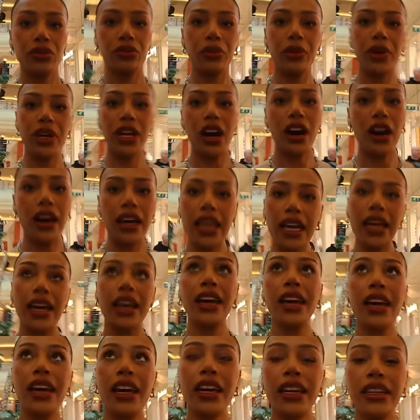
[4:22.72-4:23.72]
We are
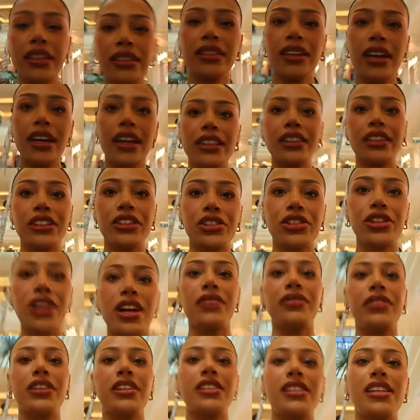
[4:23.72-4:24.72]
here at the
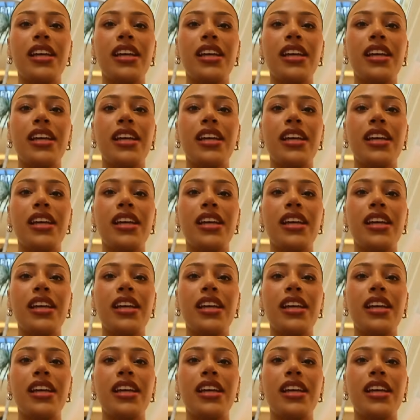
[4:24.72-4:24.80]
Trafford